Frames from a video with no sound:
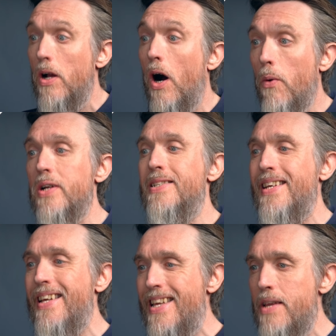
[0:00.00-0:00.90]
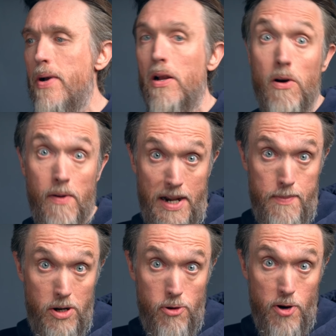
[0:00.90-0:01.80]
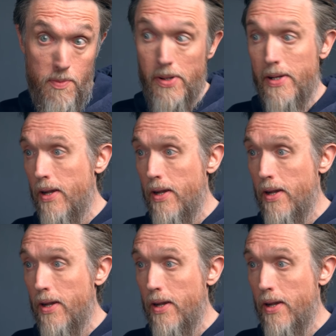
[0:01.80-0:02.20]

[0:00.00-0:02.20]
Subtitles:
I want it to email our admin group